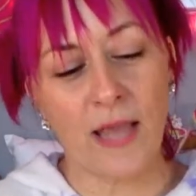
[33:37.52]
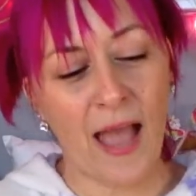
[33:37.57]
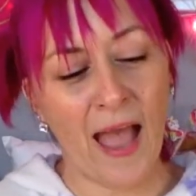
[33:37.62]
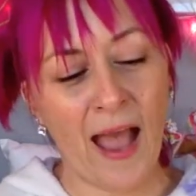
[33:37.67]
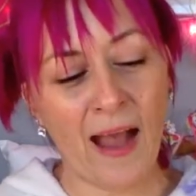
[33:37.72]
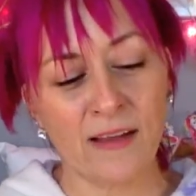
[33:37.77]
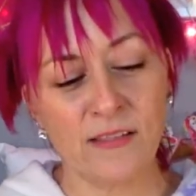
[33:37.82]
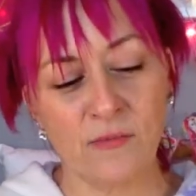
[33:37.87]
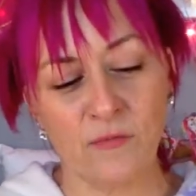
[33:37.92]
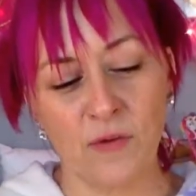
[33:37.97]

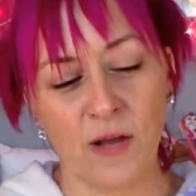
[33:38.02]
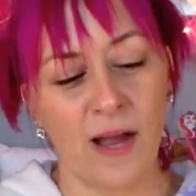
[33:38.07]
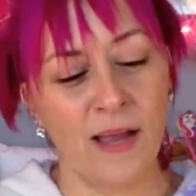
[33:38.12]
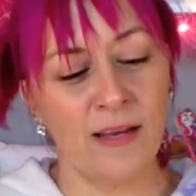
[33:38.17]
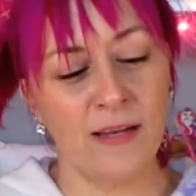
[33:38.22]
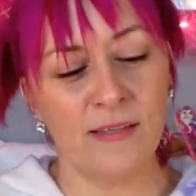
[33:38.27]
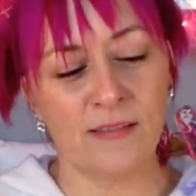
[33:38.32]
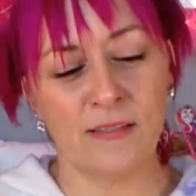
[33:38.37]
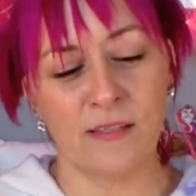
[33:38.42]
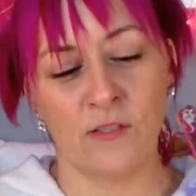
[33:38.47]
Doing
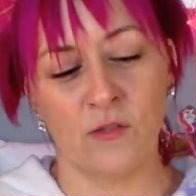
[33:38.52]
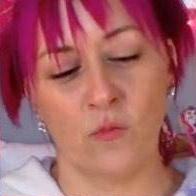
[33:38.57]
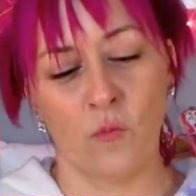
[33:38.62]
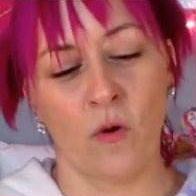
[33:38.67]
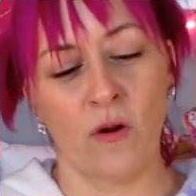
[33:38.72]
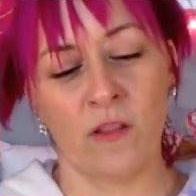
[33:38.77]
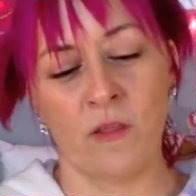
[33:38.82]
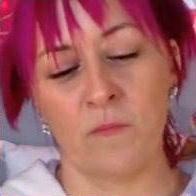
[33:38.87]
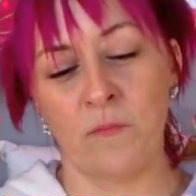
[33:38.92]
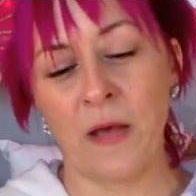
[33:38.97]
acts of
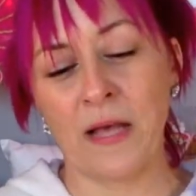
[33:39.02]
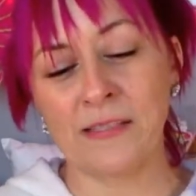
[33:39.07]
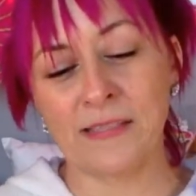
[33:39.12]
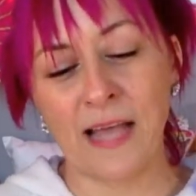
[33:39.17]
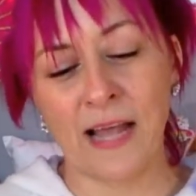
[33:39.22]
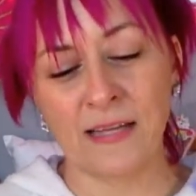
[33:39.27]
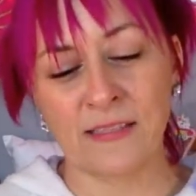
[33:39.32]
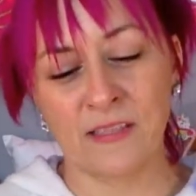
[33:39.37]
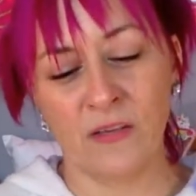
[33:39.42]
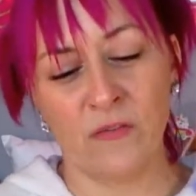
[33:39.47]
kindness is one of
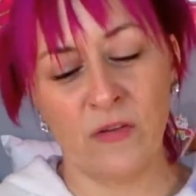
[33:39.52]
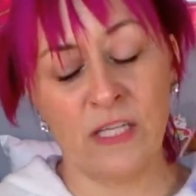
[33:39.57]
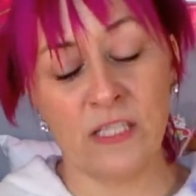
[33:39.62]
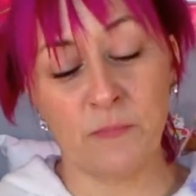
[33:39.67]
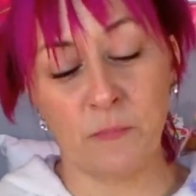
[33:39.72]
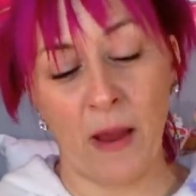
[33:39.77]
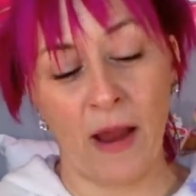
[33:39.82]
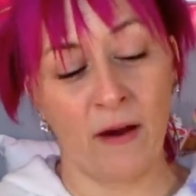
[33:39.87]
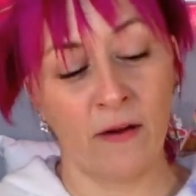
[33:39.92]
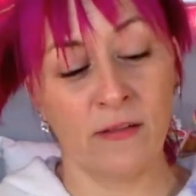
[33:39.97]
the best
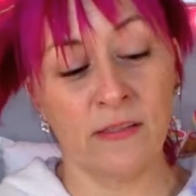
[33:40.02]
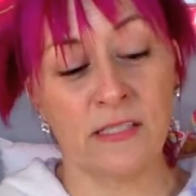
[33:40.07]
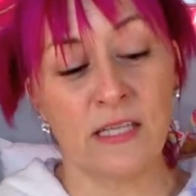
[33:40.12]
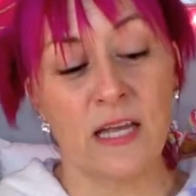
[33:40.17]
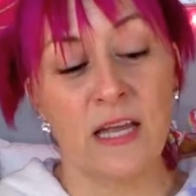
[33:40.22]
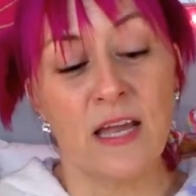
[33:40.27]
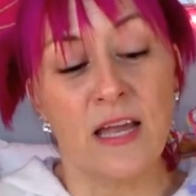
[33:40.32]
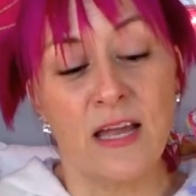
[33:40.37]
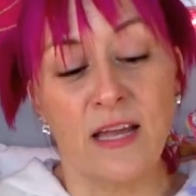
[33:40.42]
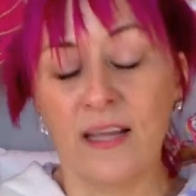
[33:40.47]
activities
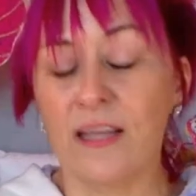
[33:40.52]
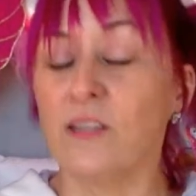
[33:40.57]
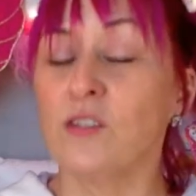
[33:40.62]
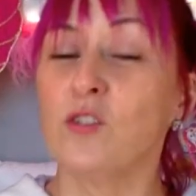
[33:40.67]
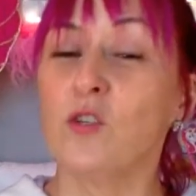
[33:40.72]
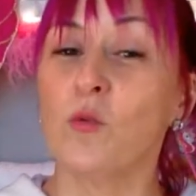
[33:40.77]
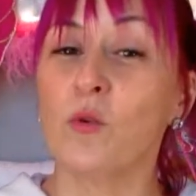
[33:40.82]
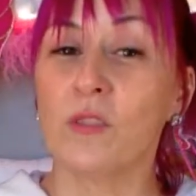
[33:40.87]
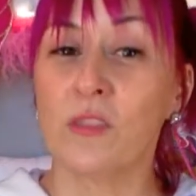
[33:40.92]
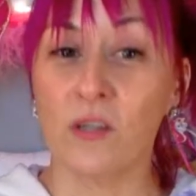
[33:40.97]
parents
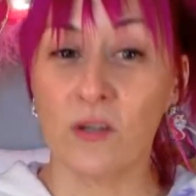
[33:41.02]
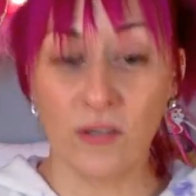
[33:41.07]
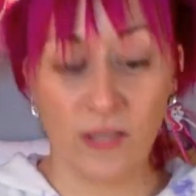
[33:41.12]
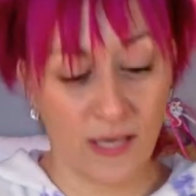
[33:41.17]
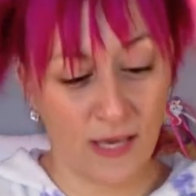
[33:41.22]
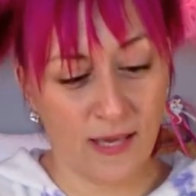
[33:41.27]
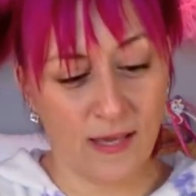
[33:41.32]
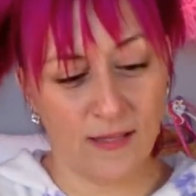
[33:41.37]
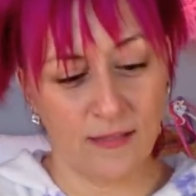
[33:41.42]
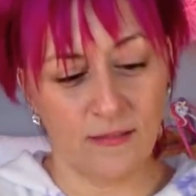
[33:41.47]
can do
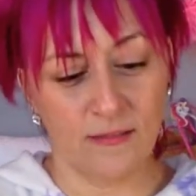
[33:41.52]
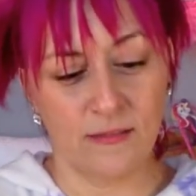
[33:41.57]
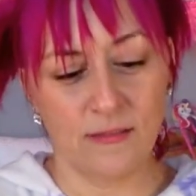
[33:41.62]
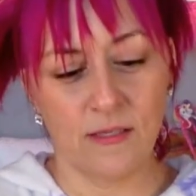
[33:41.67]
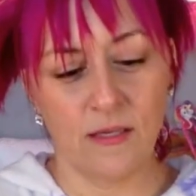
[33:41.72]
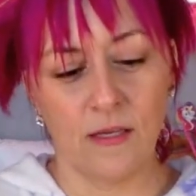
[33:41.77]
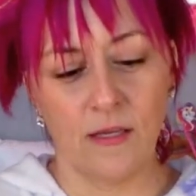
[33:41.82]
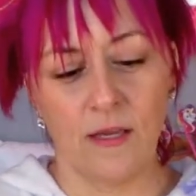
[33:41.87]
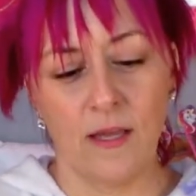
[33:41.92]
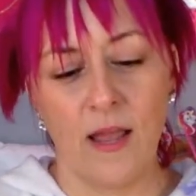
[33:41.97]
with their
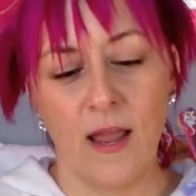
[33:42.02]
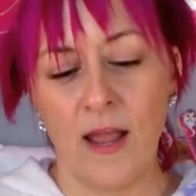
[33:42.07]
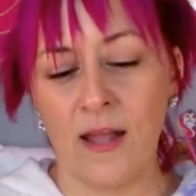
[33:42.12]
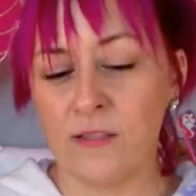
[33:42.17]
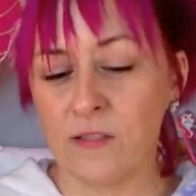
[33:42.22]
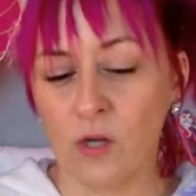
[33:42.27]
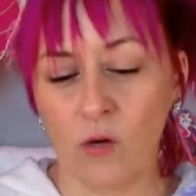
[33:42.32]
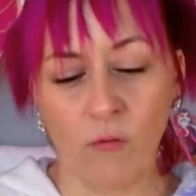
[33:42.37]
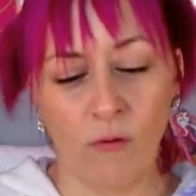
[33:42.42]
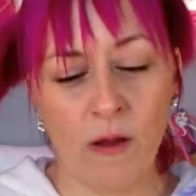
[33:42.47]
kids.
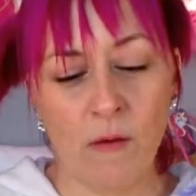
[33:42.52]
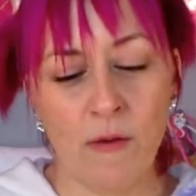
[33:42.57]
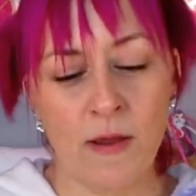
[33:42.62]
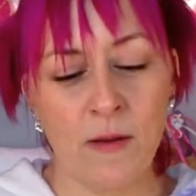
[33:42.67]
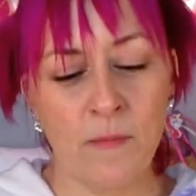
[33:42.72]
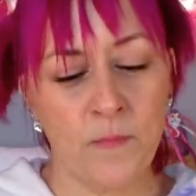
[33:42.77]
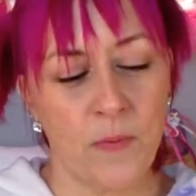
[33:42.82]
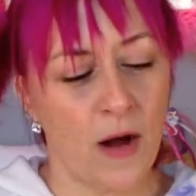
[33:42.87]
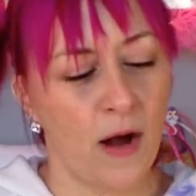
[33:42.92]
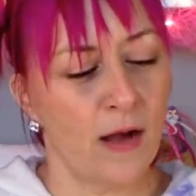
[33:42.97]
It's a
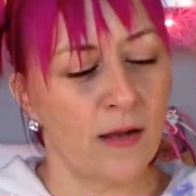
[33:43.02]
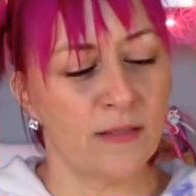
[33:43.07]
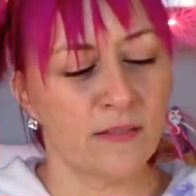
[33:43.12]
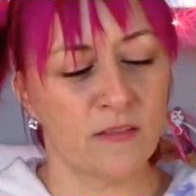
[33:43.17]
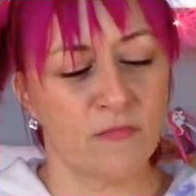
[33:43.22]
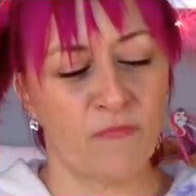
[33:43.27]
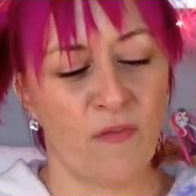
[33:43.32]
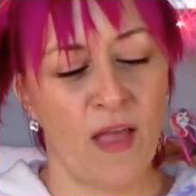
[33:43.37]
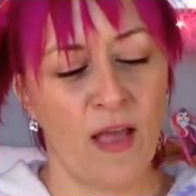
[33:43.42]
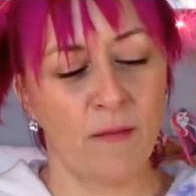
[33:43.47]
great way to
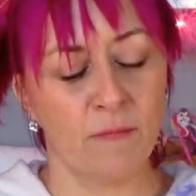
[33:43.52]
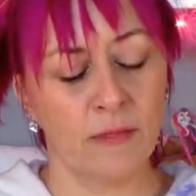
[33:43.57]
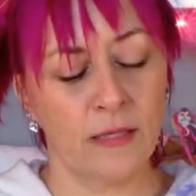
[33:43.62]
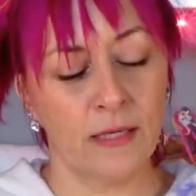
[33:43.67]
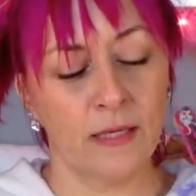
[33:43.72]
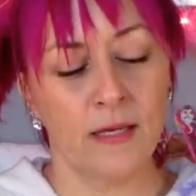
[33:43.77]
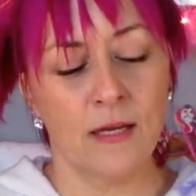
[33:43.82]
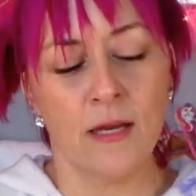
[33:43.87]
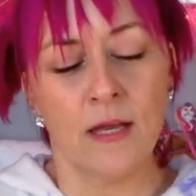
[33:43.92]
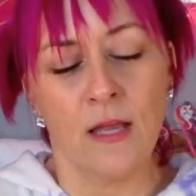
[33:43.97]
bond as a
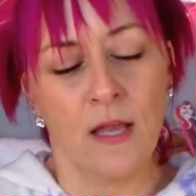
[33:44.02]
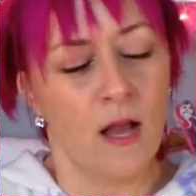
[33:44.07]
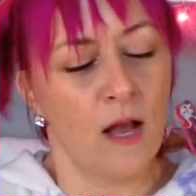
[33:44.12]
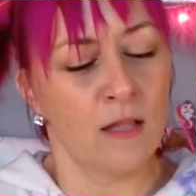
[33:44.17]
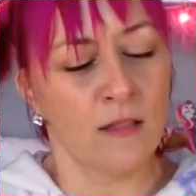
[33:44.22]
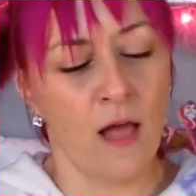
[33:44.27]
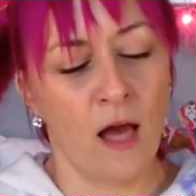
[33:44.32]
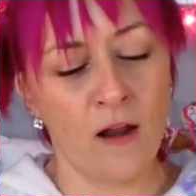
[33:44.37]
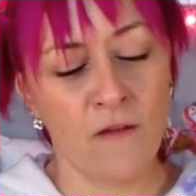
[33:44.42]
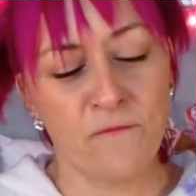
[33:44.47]
family,
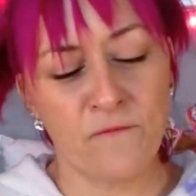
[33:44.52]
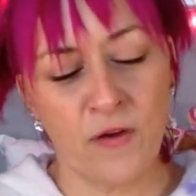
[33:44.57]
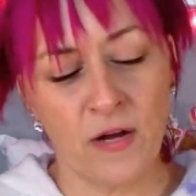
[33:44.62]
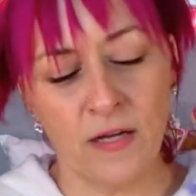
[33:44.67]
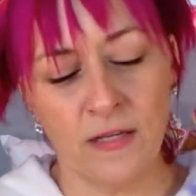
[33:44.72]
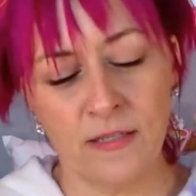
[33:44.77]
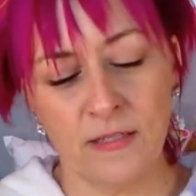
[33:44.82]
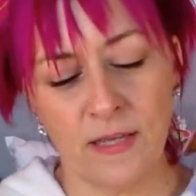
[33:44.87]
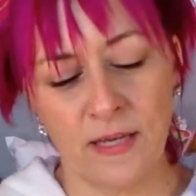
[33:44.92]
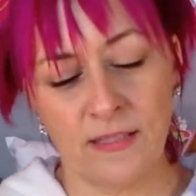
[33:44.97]
a
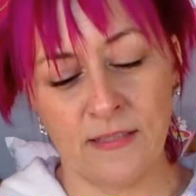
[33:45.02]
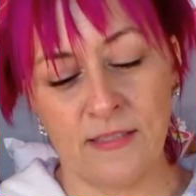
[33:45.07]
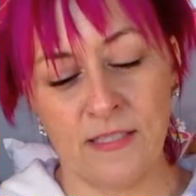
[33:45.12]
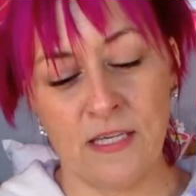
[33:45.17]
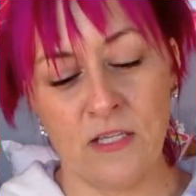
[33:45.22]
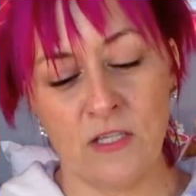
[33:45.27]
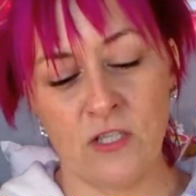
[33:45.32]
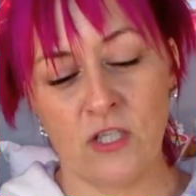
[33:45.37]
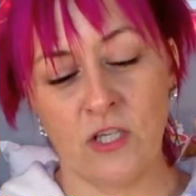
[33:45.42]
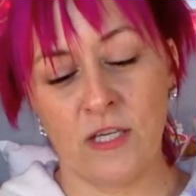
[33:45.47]
lot of
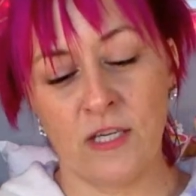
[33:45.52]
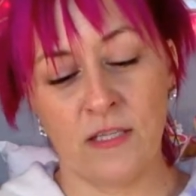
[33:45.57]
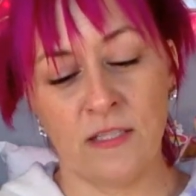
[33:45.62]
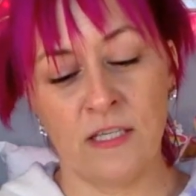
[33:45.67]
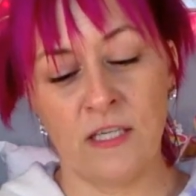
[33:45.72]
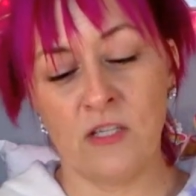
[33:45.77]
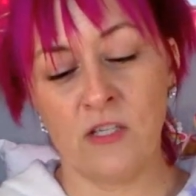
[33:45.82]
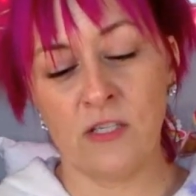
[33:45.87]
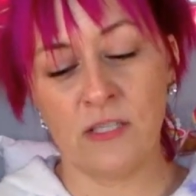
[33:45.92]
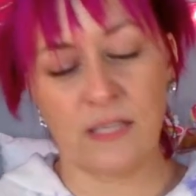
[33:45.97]
fun, and
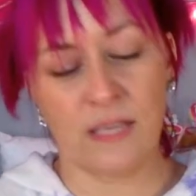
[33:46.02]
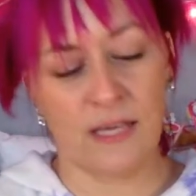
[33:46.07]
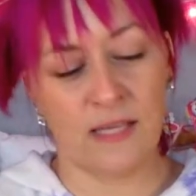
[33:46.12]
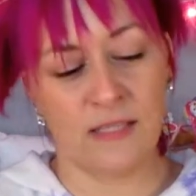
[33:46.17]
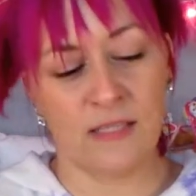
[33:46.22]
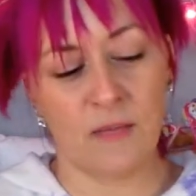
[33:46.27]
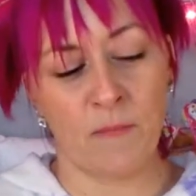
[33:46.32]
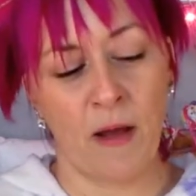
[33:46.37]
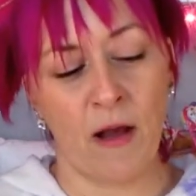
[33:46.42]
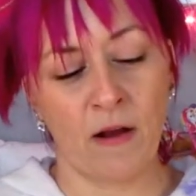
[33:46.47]

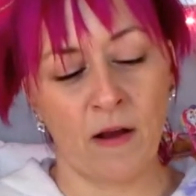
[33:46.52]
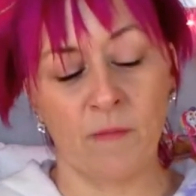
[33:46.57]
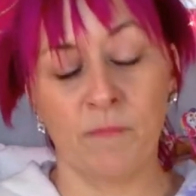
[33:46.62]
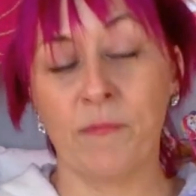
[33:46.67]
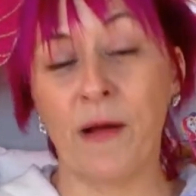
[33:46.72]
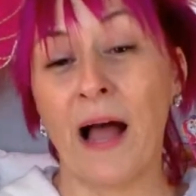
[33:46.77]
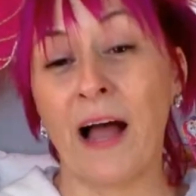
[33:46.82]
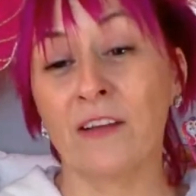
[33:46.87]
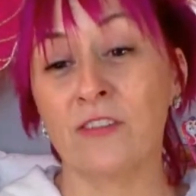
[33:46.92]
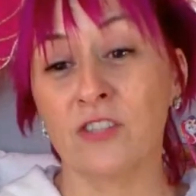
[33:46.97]
teaches kids
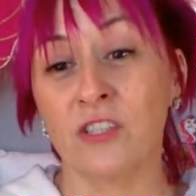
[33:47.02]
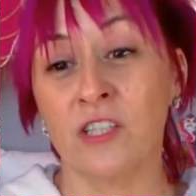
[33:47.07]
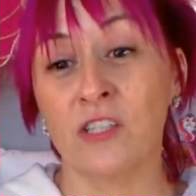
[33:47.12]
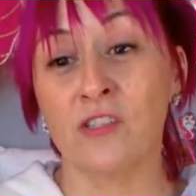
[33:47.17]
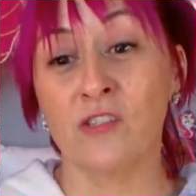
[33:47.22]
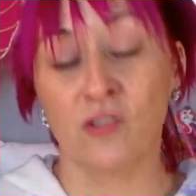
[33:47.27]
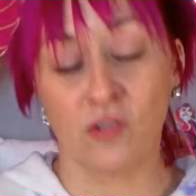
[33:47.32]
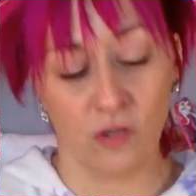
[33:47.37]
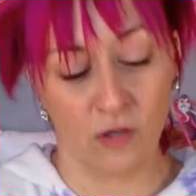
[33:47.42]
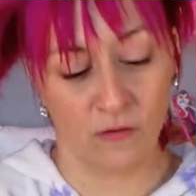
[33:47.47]
about
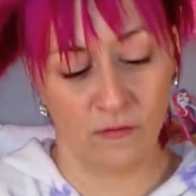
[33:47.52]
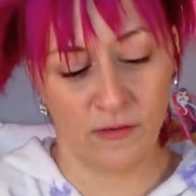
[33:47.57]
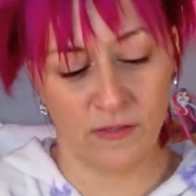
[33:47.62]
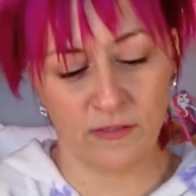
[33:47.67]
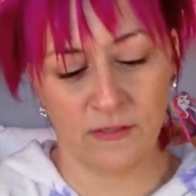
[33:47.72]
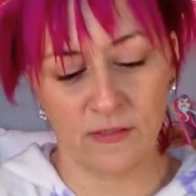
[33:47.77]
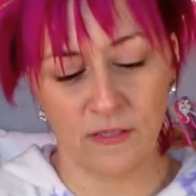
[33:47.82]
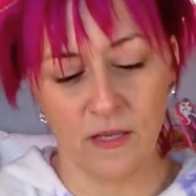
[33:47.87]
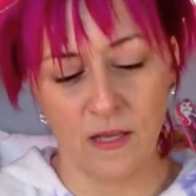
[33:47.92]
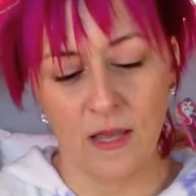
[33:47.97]
compassion and
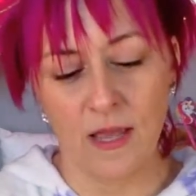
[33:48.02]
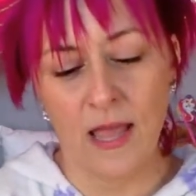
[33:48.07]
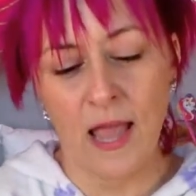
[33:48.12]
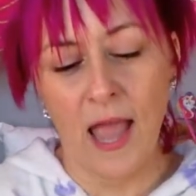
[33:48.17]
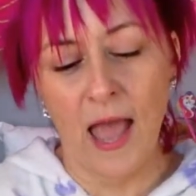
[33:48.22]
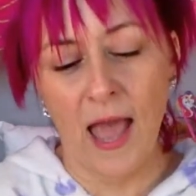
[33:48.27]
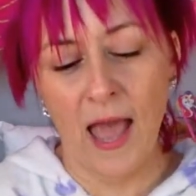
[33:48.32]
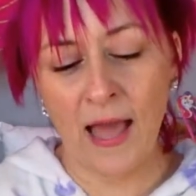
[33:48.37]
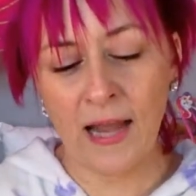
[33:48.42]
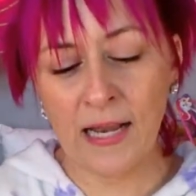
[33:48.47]
service.